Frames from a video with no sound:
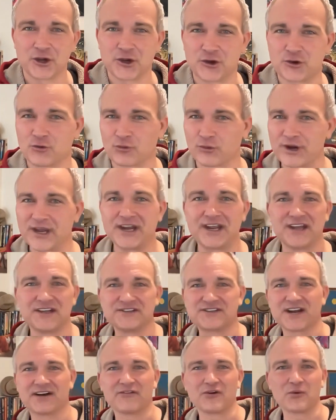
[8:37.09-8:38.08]

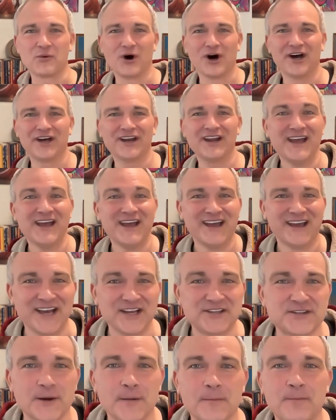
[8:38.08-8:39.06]
Greetings, everyone.
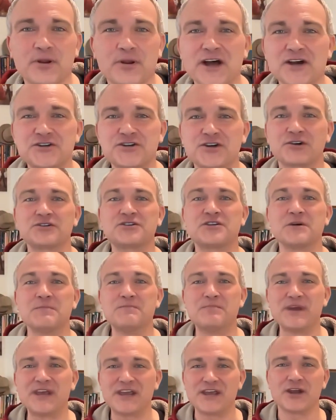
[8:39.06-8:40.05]
It's a pleasure to
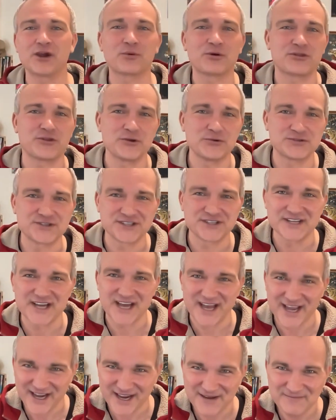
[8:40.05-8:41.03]
be here with you
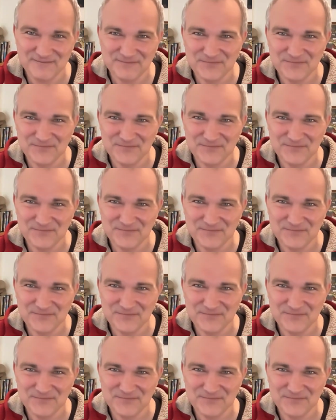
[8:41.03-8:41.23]
today.